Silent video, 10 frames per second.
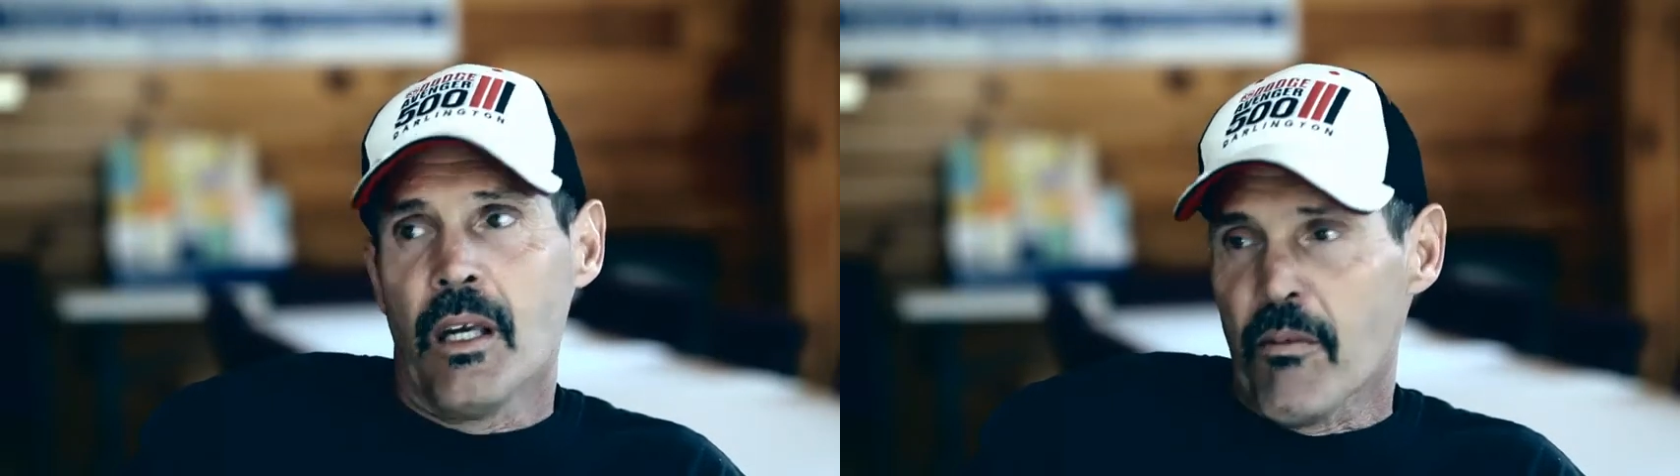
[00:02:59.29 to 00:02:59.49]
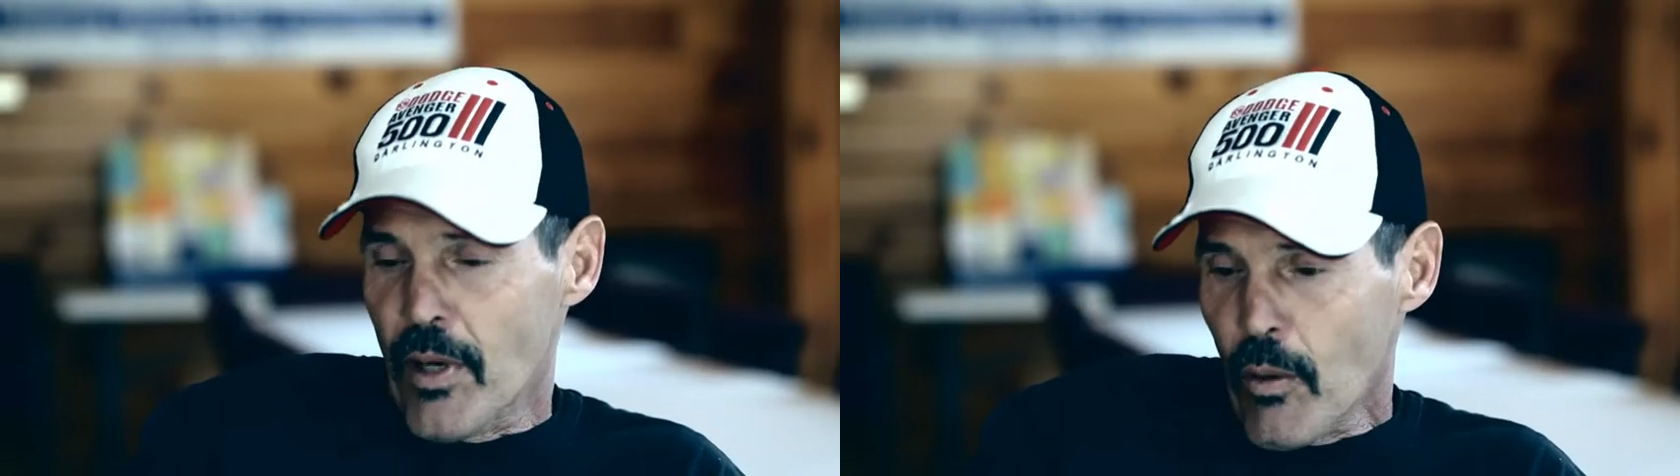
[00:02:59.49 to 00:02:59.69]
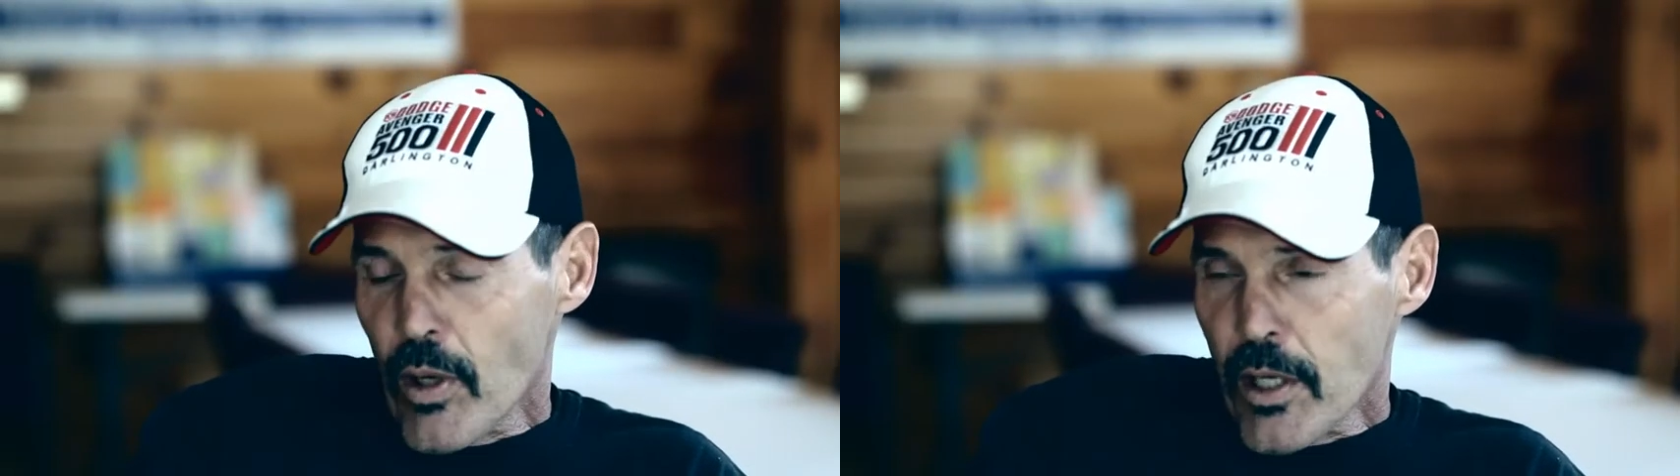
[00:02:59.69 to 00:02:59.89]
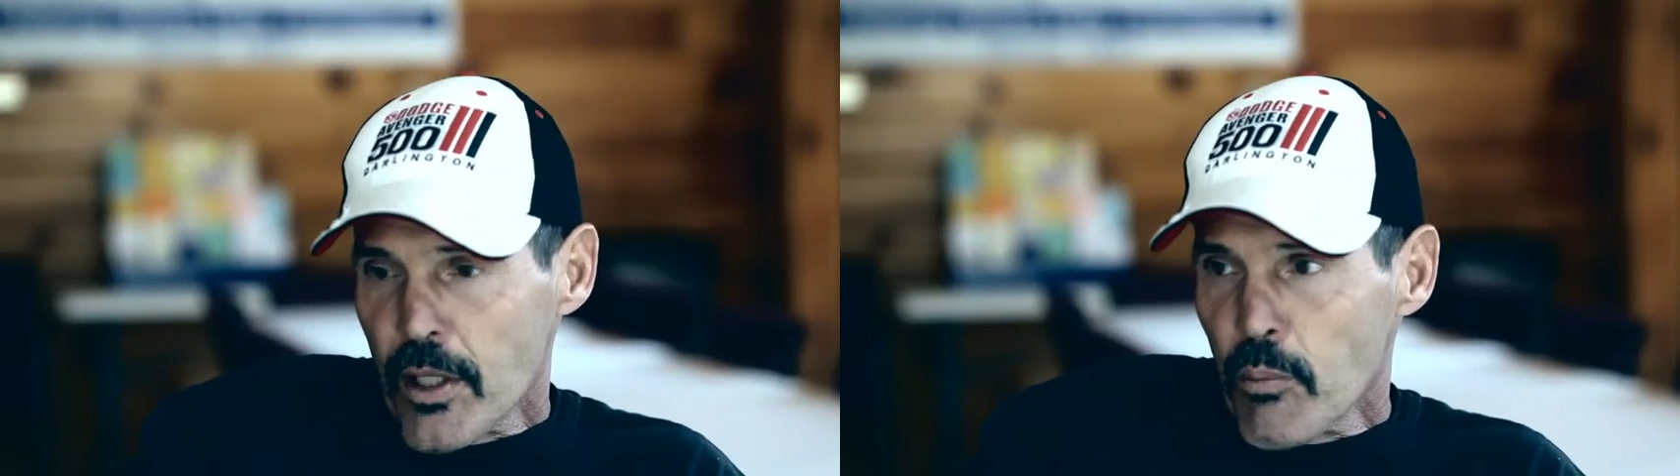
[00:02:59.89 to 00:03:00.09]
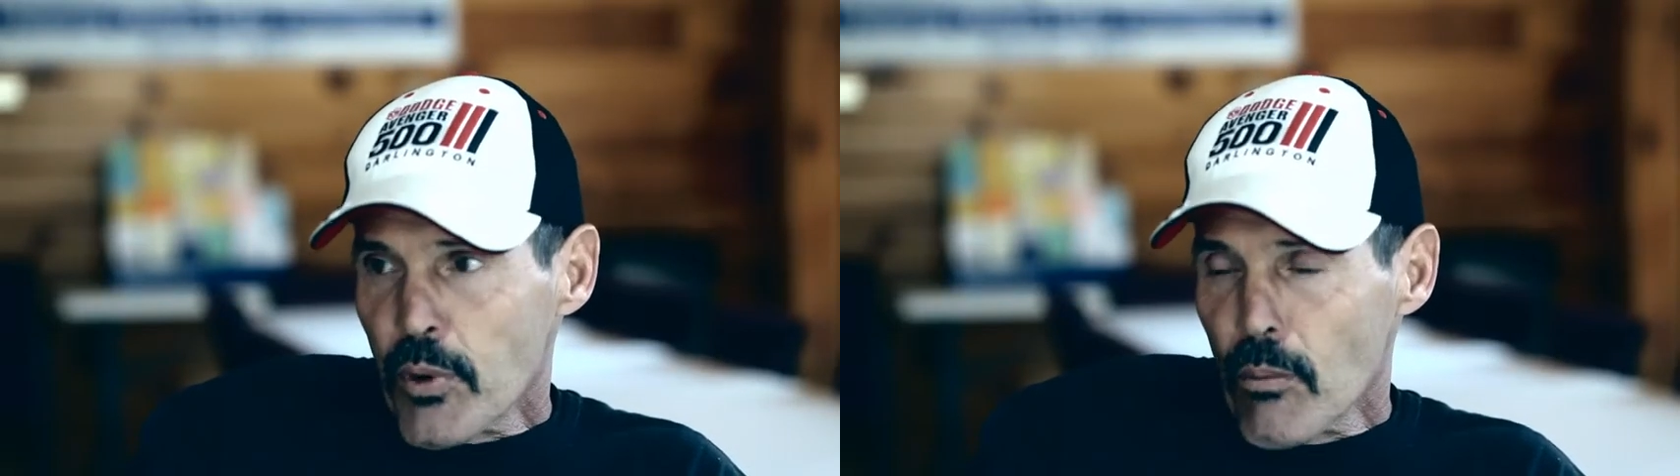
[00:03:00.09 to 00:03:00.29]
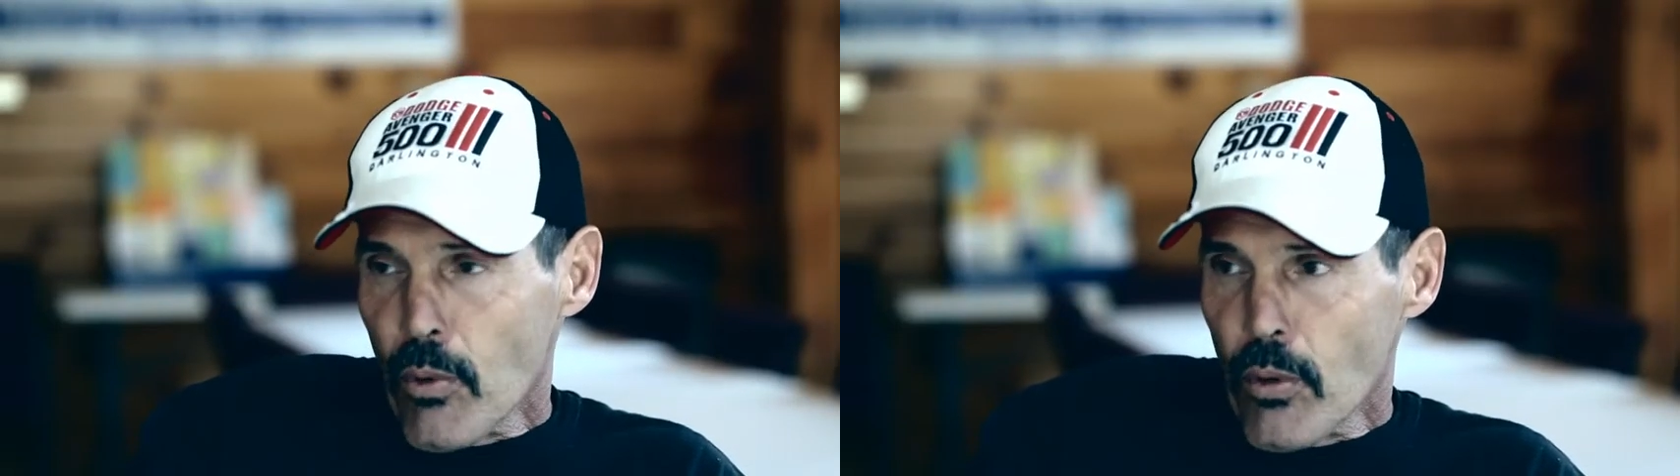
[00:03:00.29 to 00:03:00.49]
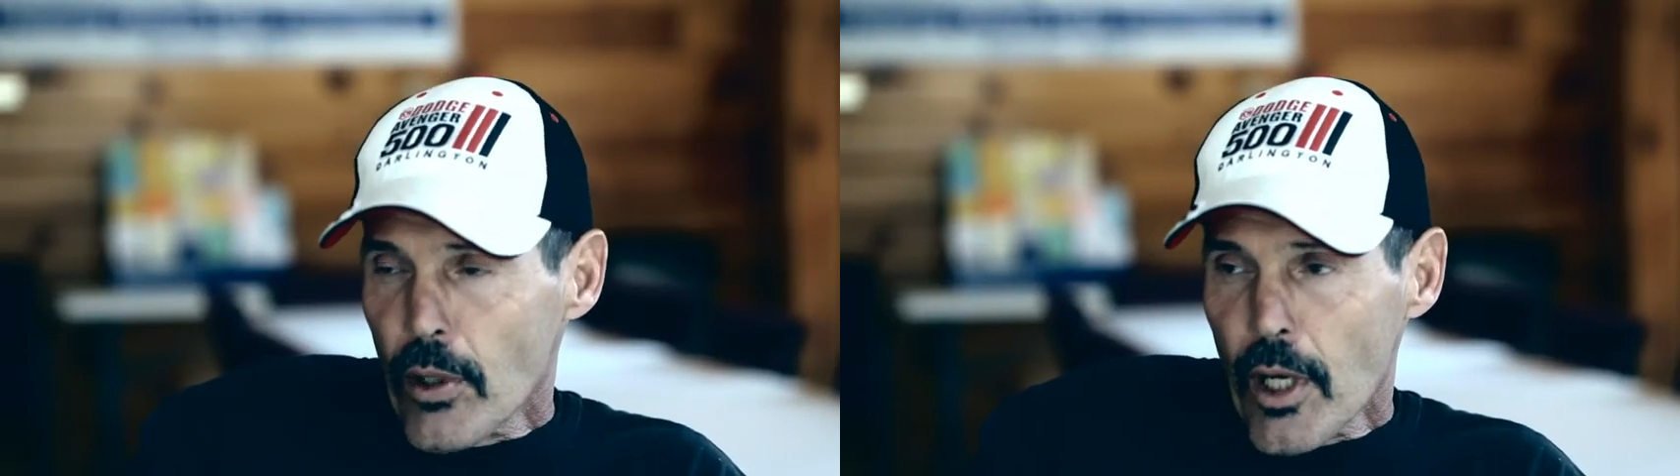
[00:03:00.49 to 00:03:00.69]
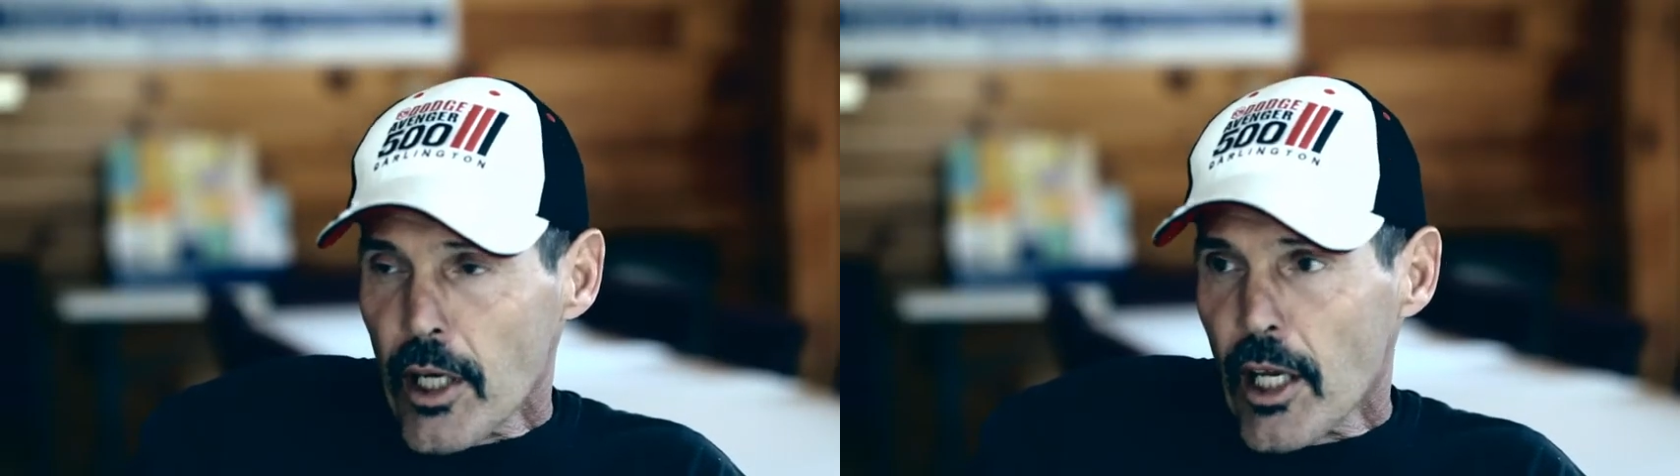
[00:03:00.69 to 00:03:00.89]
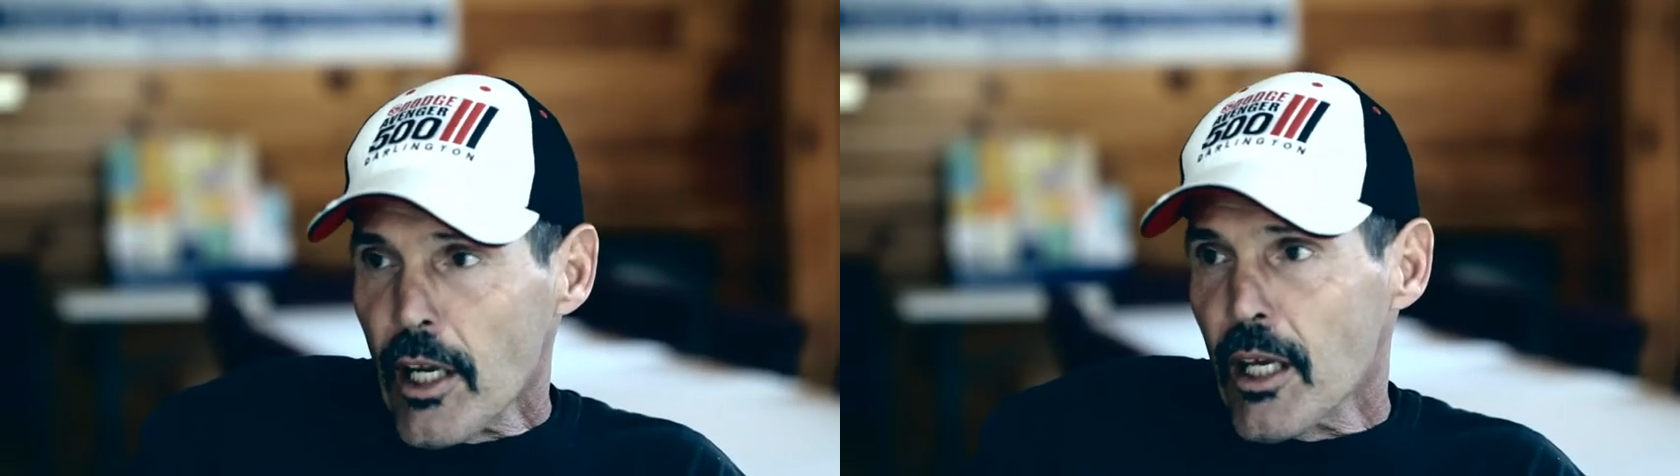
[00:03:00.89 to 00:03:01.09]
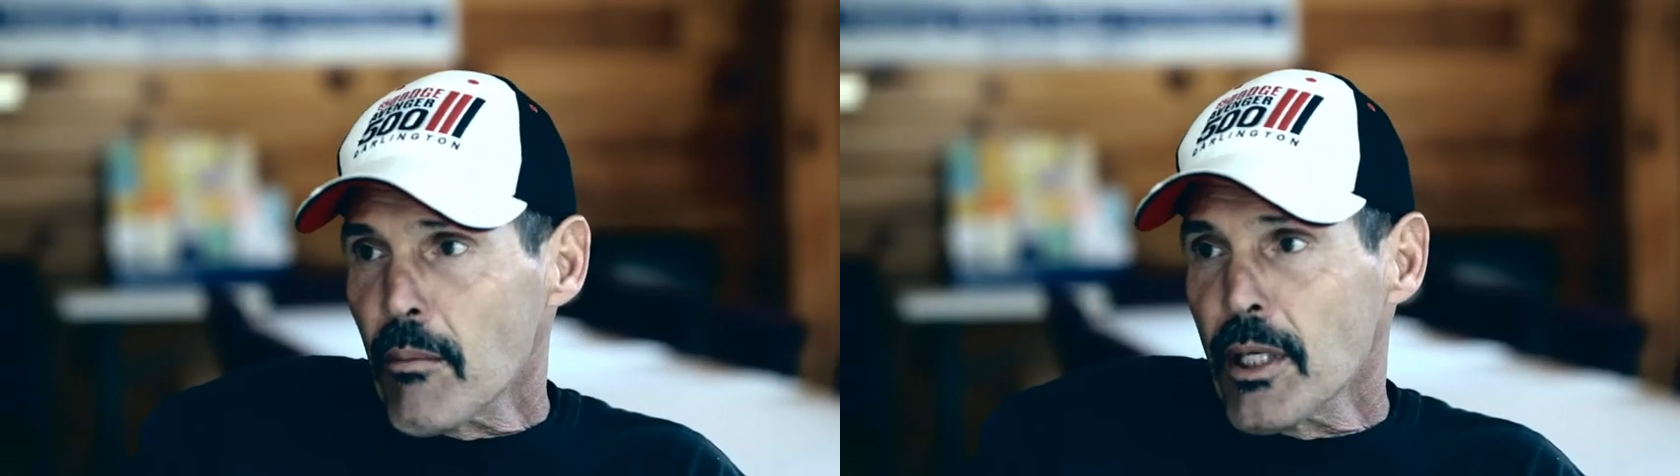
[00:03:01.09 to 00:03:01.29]
If I wake up in the morning, I got to
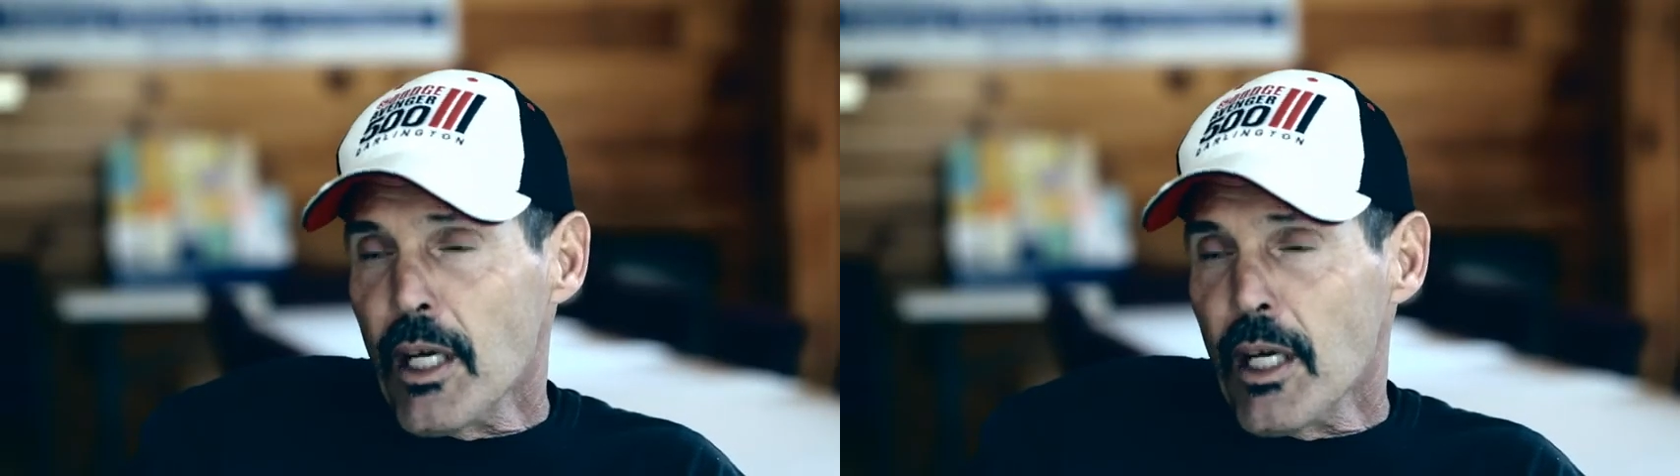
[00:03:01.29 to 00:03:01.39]
have me